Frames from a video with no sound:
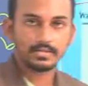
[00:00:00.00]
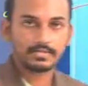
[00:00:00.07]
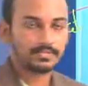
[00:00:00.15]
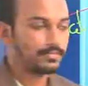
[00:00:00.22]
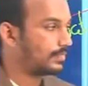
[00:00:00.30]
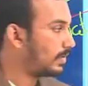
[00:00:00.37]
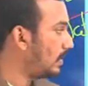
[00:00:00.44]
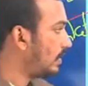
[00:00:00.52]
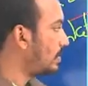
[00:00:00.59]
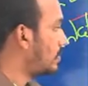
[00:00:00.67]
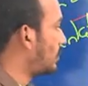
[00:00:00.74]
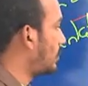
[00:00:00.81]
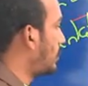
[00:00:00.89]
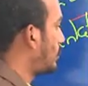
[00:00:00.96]
See, this is
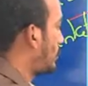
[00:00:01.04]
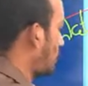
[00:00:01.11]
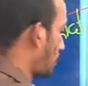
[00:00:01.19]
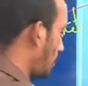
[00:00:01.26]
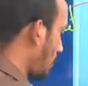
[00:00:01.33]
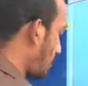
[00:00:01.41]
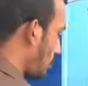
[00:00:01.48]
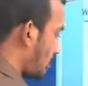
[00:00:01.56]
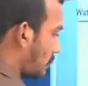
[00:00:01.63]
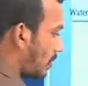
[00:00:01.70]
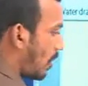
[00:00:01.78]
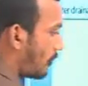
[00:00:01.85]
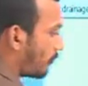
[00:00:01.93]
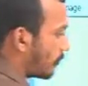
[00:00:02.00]
the soft
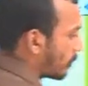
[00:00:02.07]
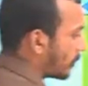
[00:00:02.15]
ground